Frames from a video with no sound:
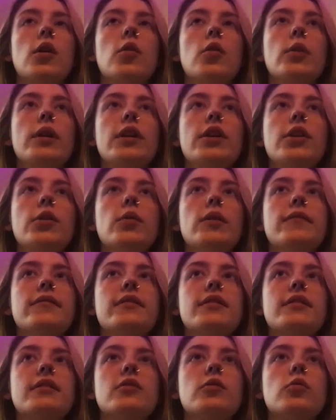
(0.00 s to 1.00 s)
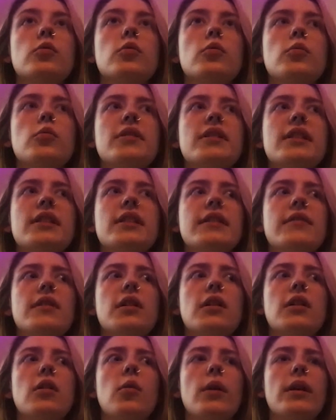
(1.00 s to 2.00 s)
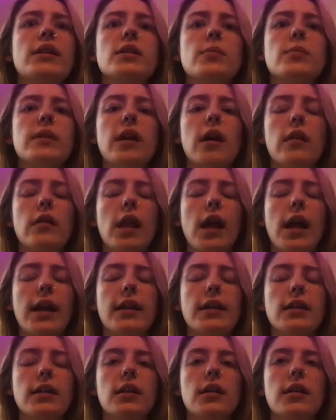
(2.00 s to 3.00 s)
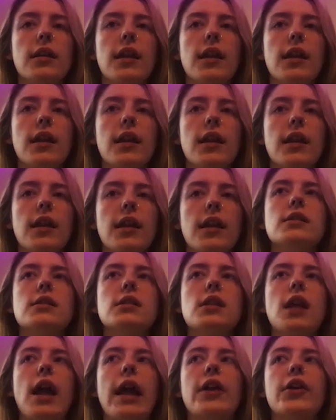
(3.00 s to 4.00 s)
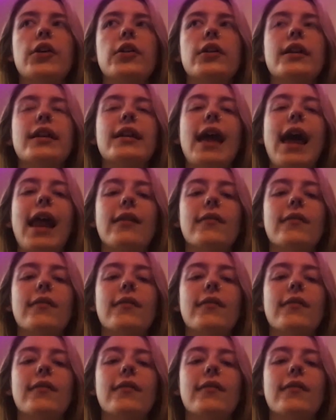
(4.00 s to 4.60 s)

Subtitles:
we knew if school was even going to be online, and I couldn't get out